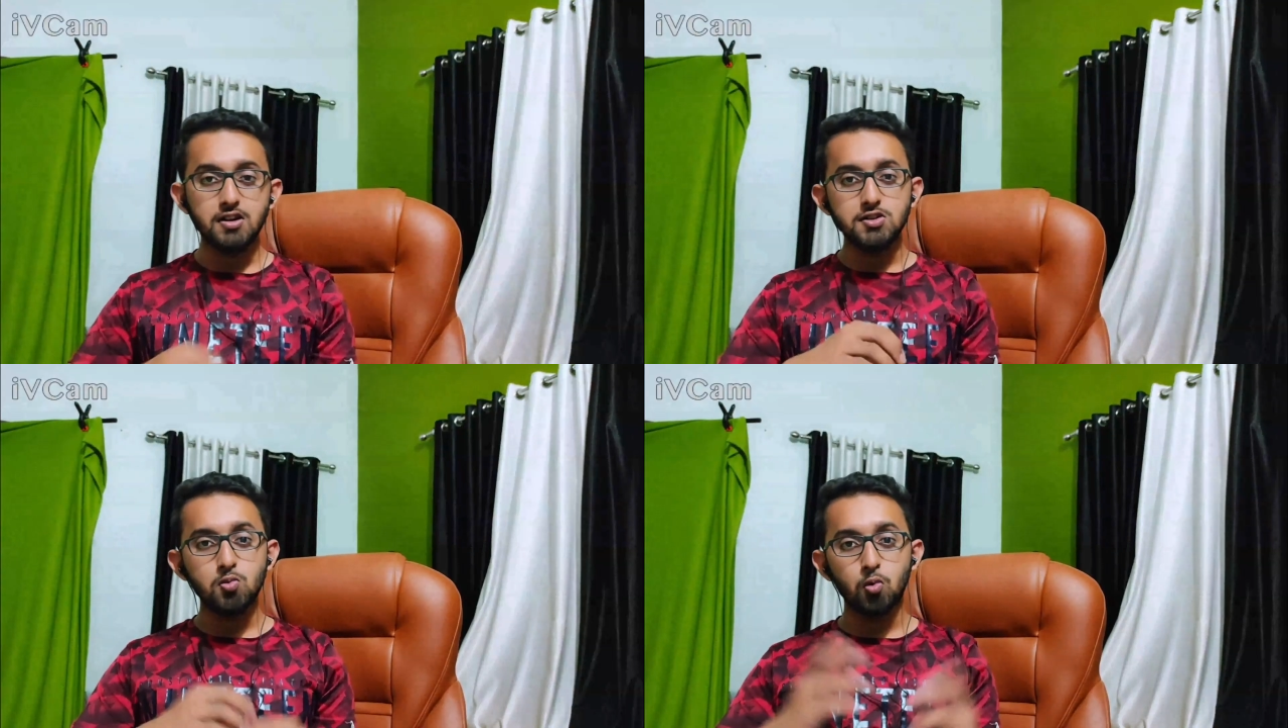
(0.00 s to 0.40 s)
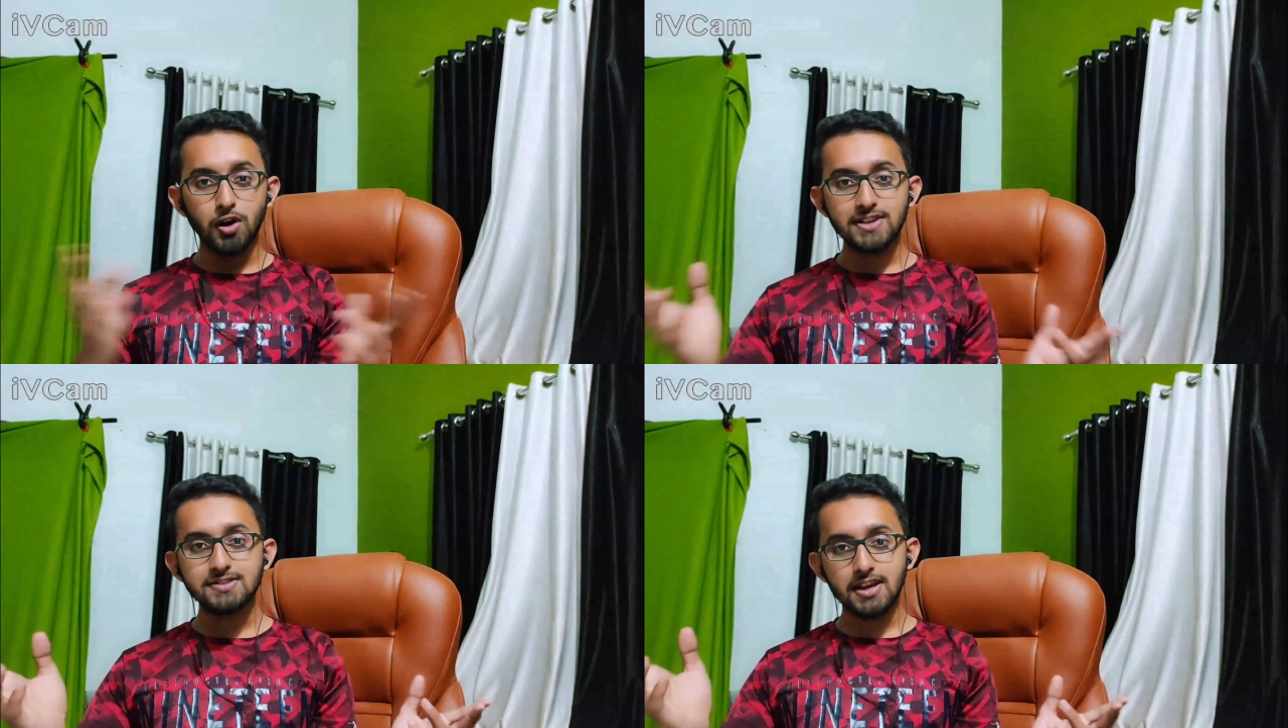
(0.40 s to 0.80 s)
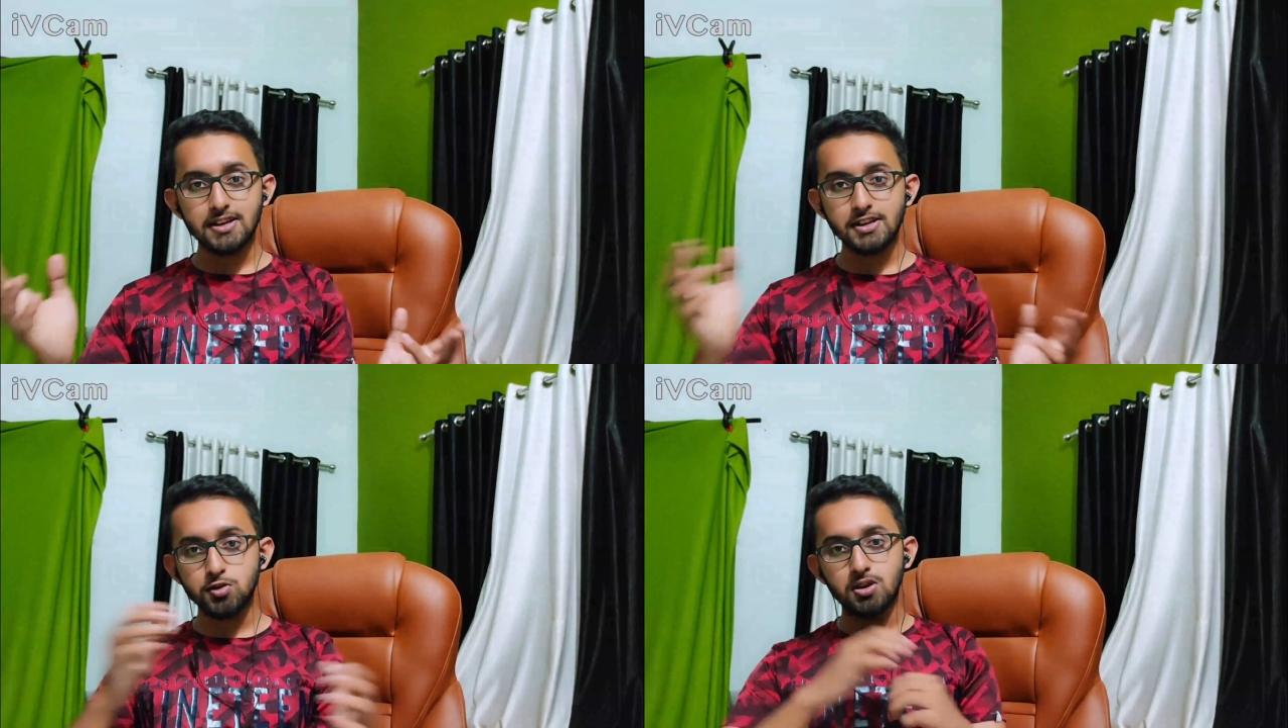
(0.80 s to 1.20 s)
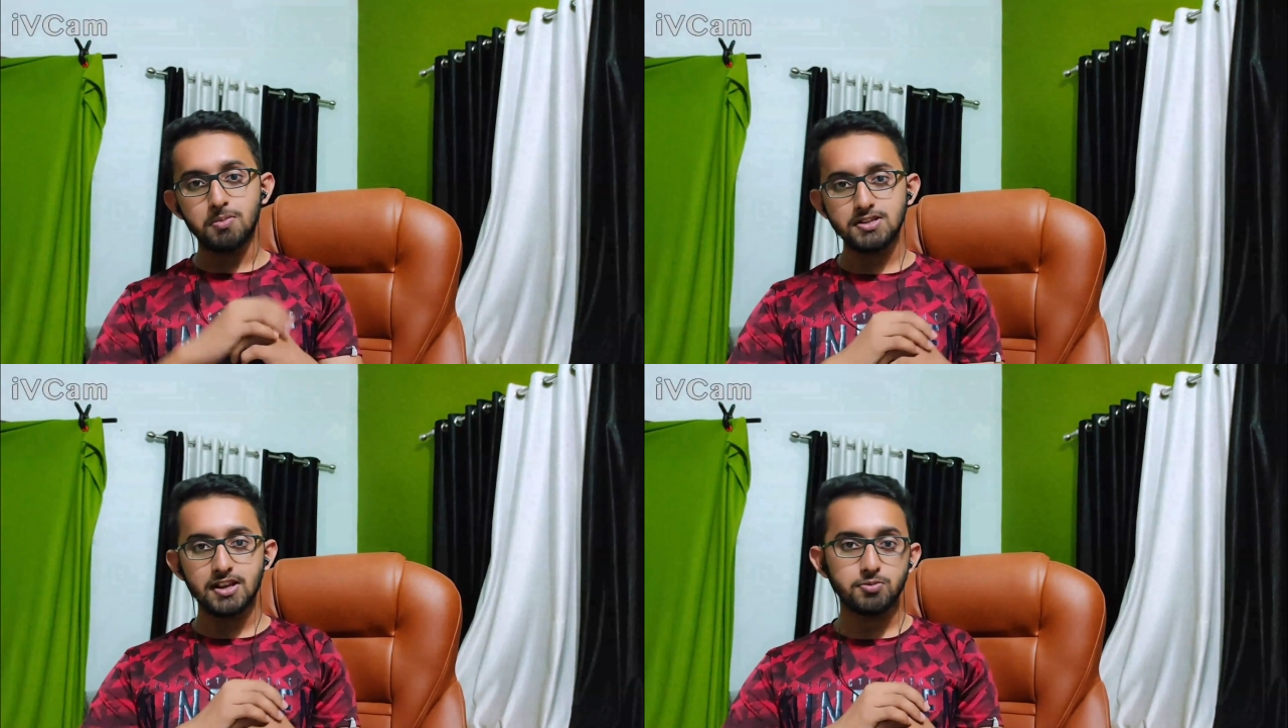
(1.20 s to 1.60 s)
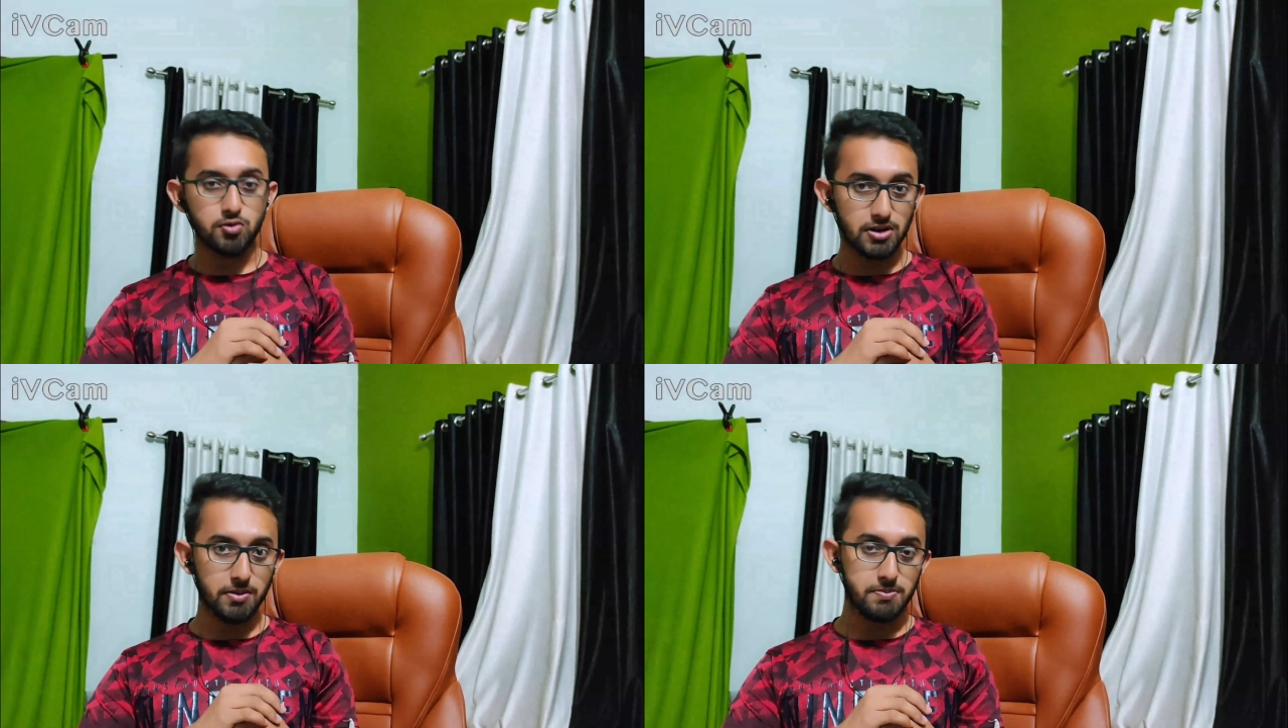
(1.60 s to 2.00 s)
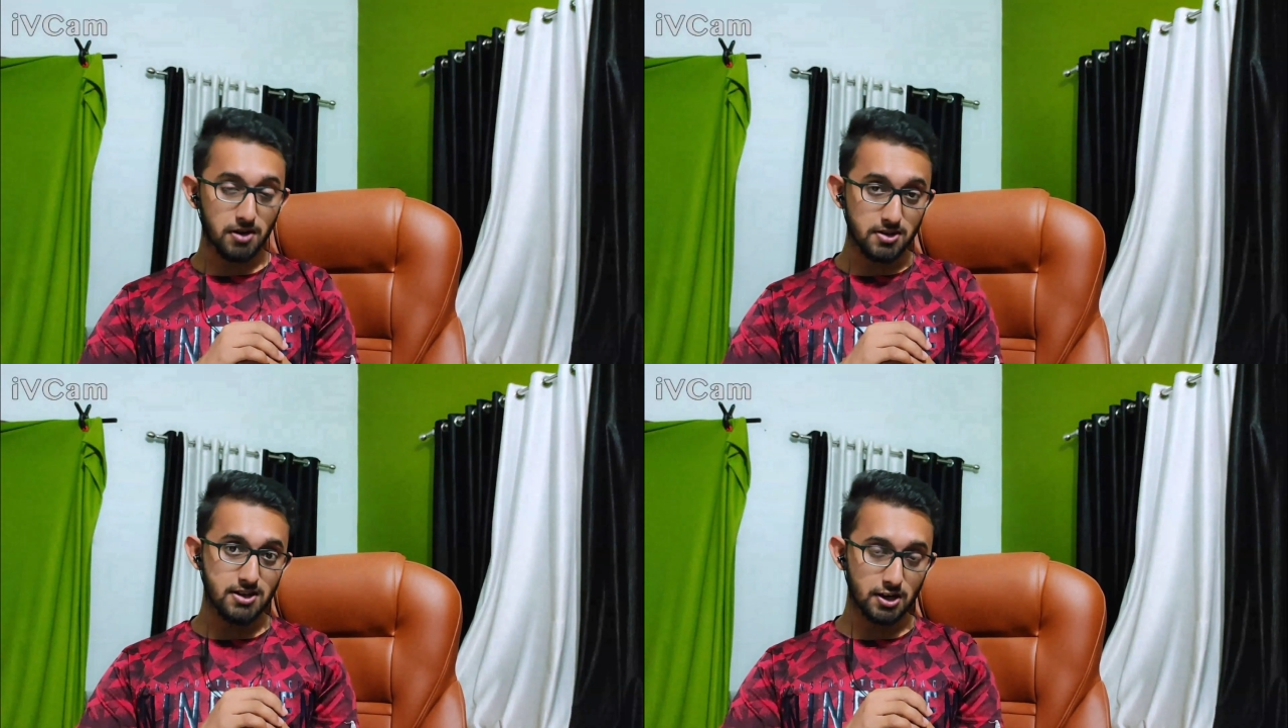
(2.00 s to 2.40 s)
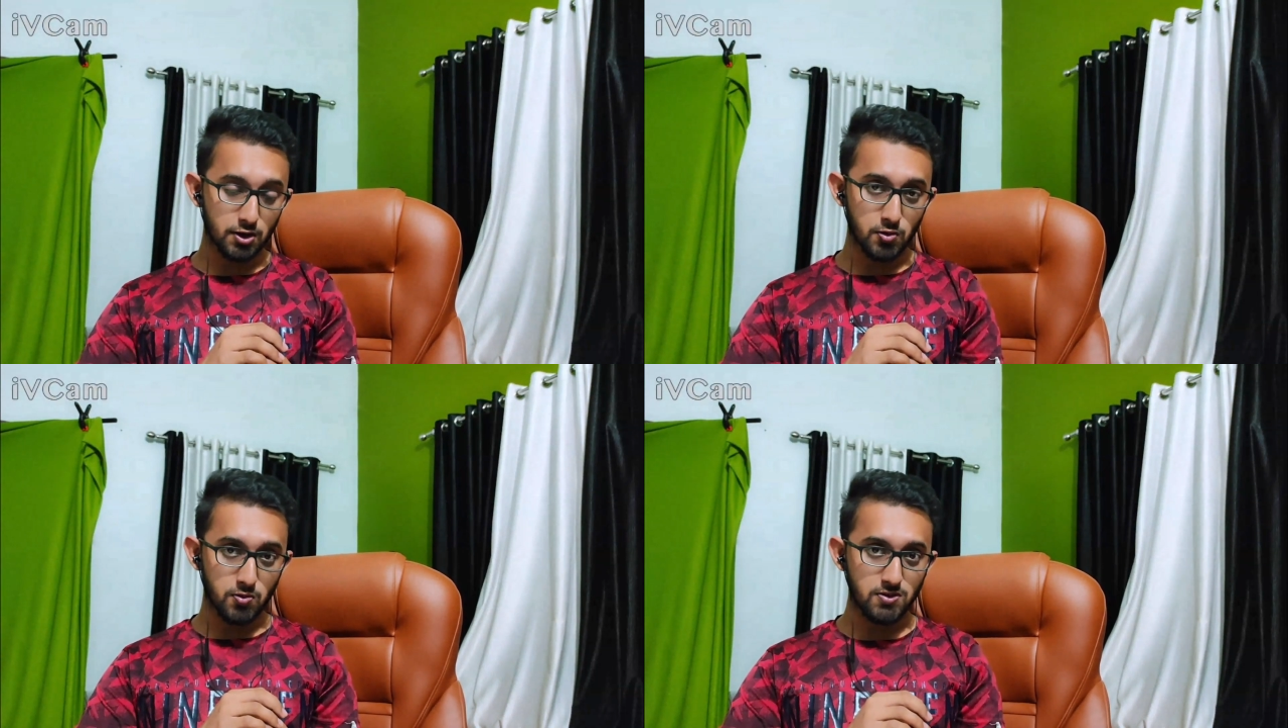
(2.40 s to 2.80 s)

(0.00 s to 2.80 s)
So what exactly do companies like Programming Pathshala do?